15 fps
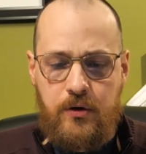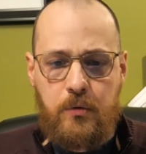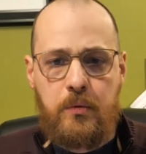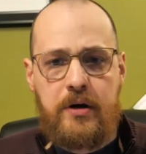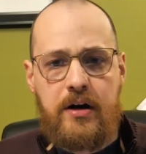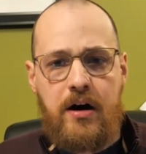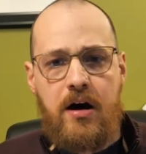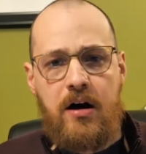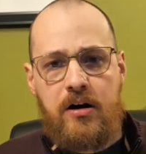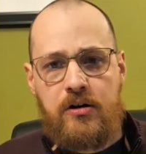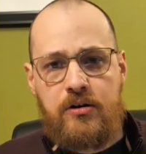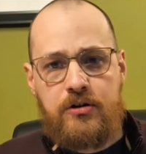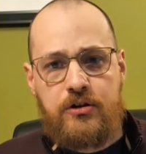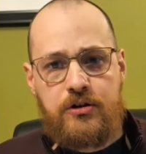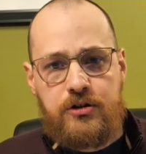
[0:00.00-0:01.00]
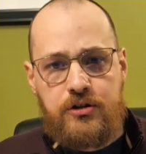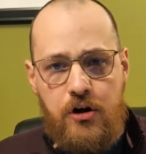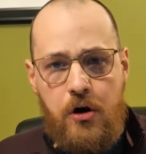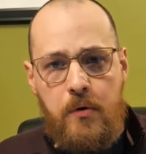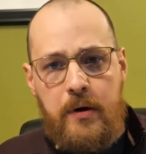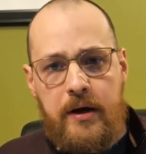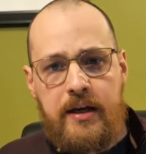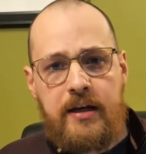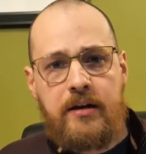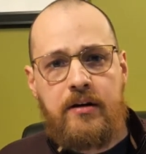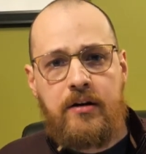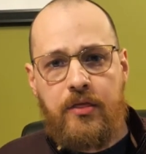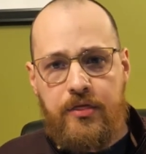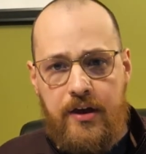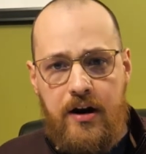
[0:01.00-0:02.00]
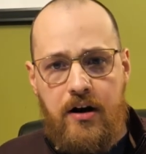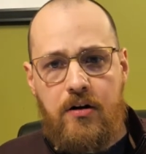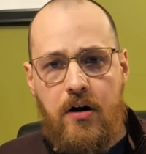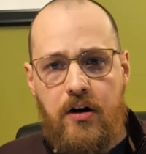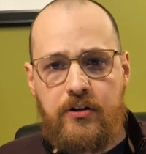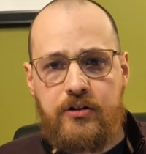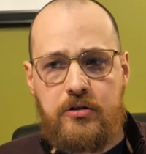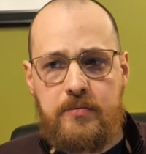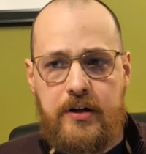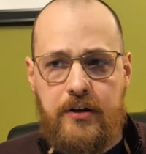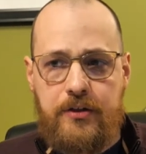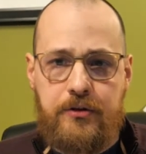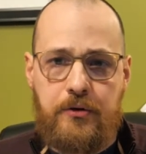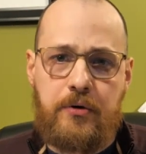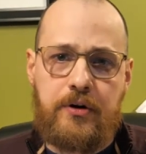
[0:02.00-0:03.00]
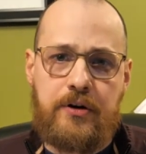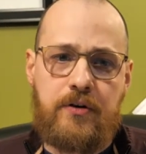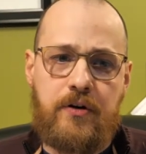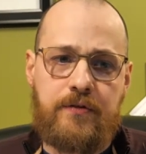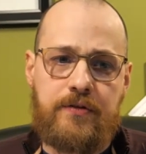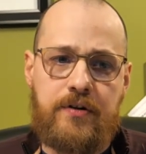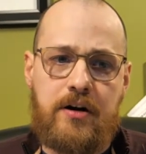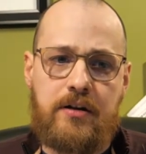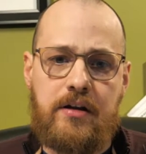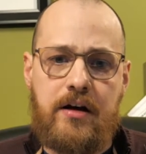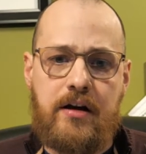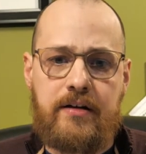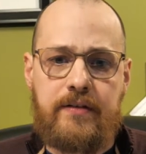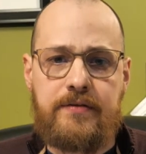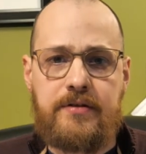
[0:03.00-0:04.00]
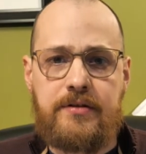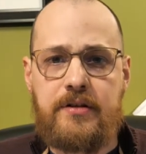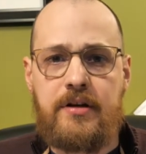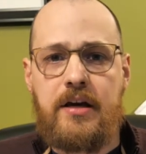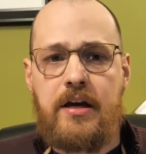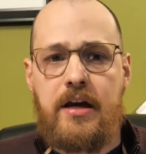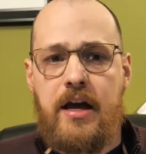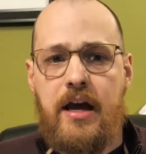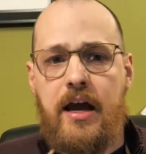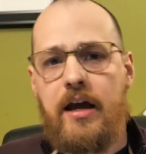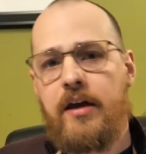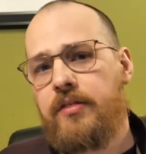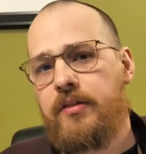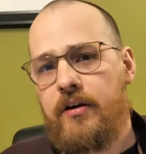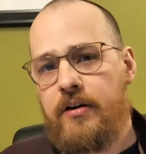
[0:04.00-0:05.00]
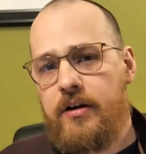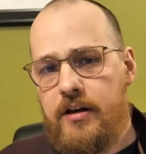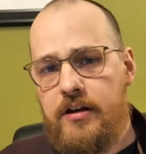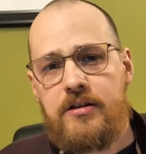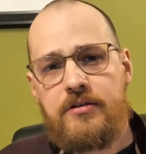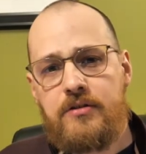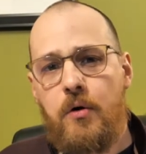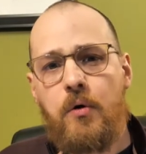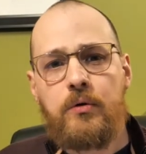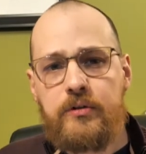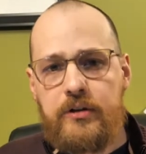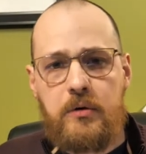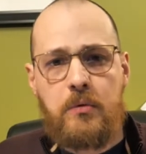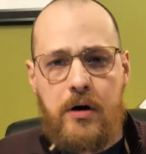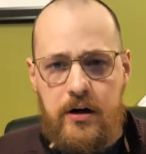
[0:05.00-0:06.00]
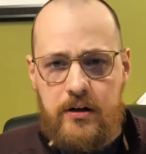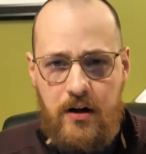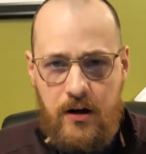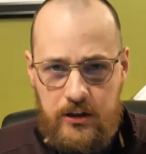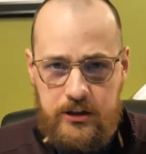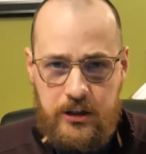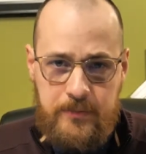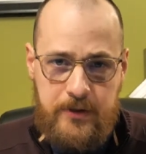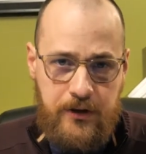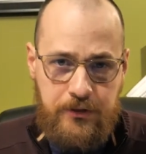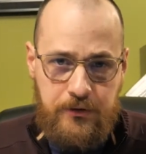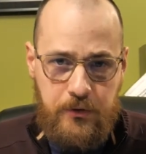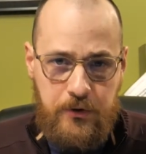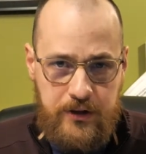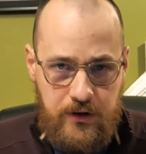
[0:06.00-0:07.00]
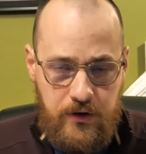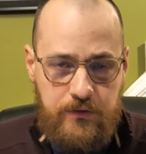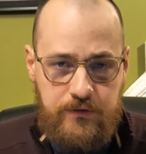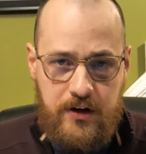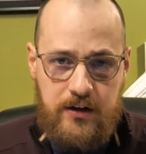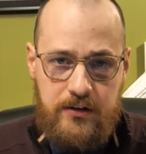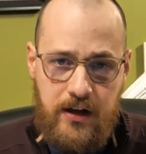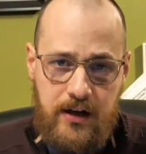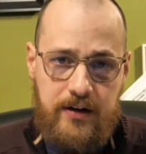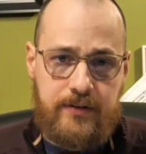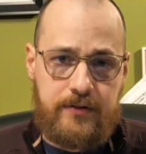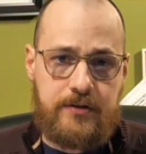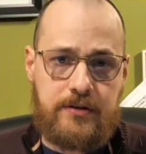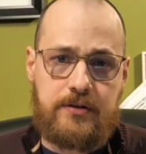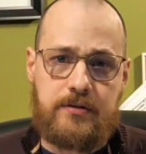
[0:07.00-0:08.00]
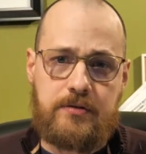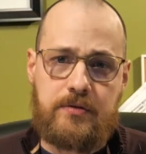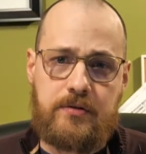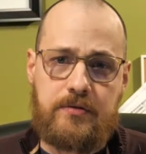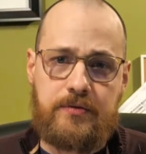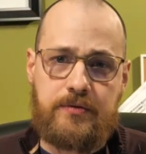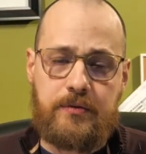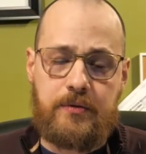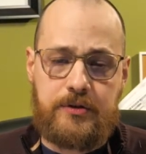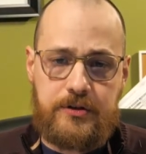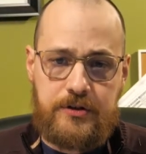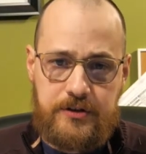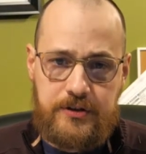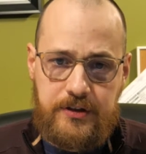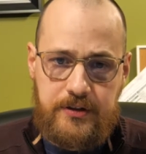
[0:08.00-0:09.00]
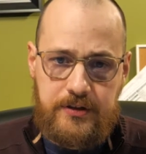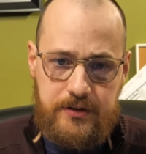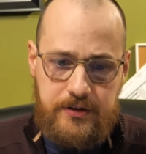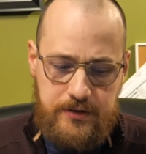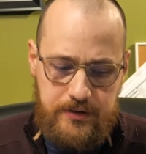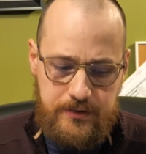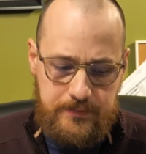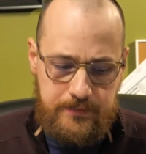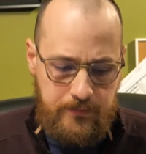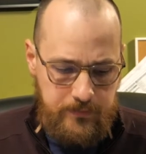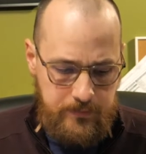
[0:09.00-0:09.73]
we are showing their ultimate authority over our lives, and there is only one ultimate authority over our lives, which is Jesus.